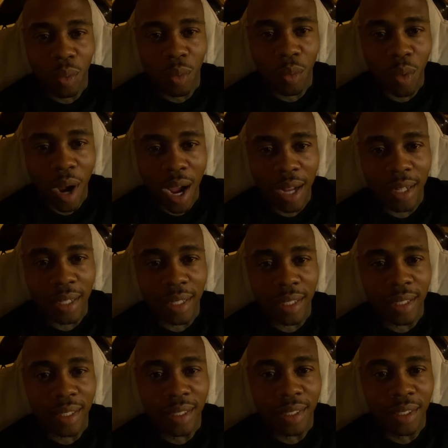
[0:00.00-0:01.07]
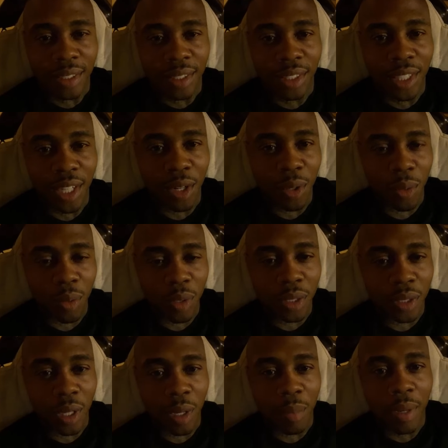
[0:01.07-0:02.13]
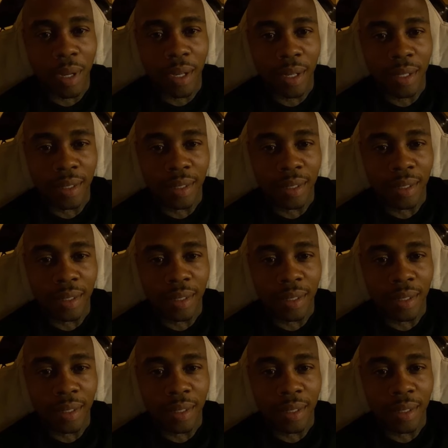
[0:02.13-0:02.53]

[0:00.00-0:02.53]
Rodney, Cherry, what's up, man?